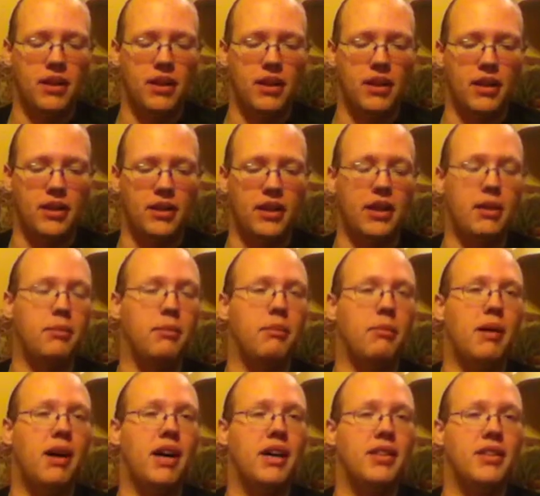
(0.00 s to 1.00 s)
And keep in
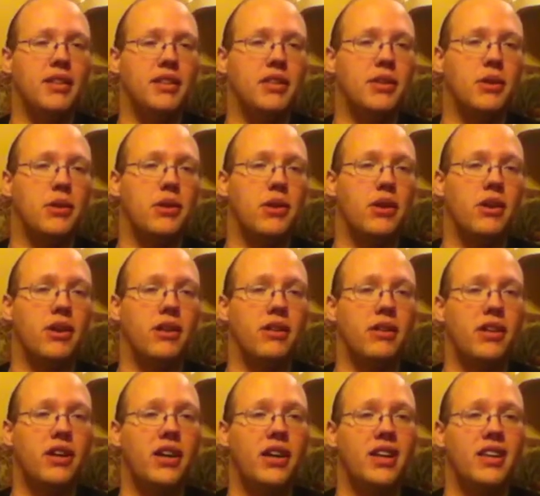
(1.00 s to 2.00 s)
mind that Sword Art
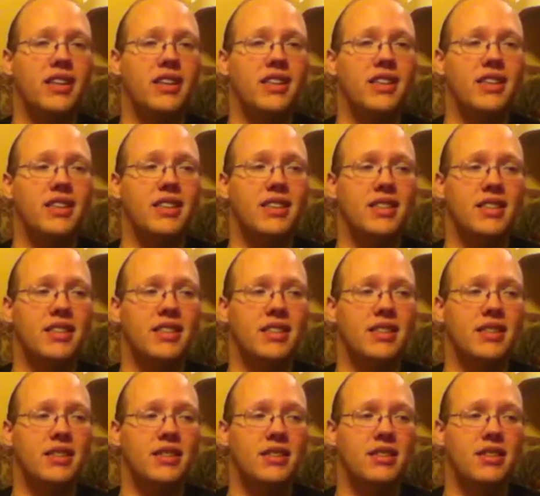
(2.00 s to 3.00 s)
Online,
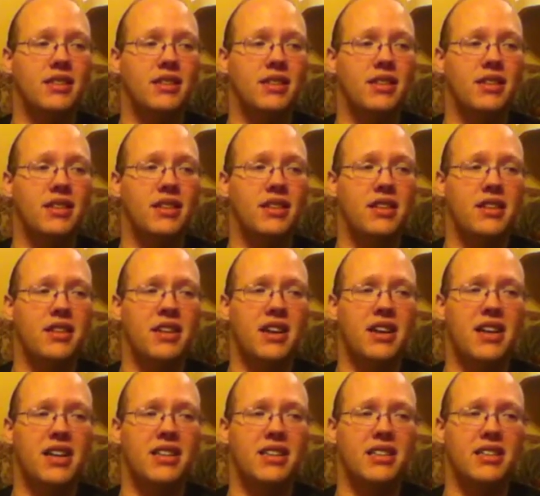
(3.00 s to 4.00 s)
it's
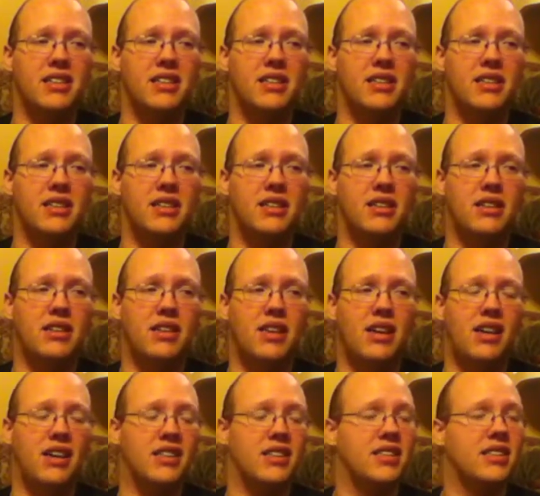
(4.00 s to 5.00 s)
not
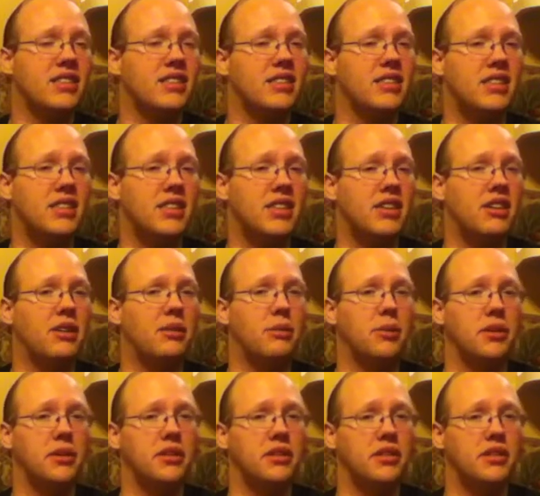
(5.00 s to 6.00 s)
honestly a
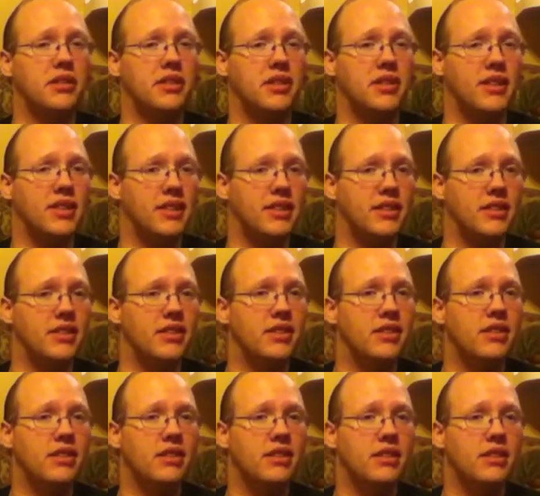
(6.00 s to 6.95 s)
terribly good series.